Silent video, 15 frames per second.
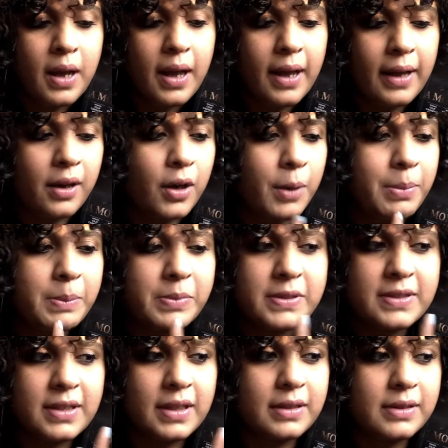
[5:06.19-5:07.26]
and a lot of people
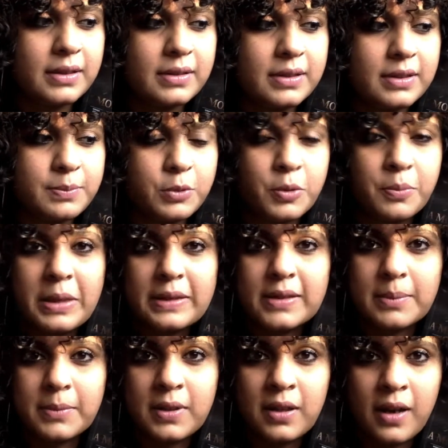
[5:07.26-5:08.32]
said that this book made
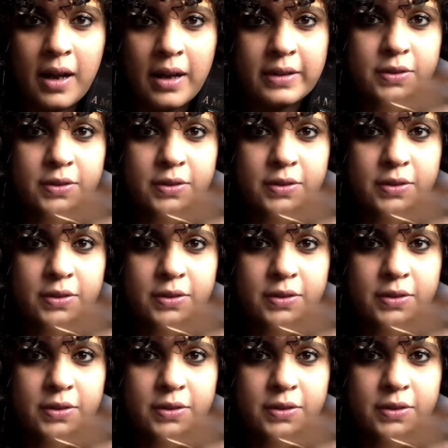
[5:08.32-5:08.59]
them cry.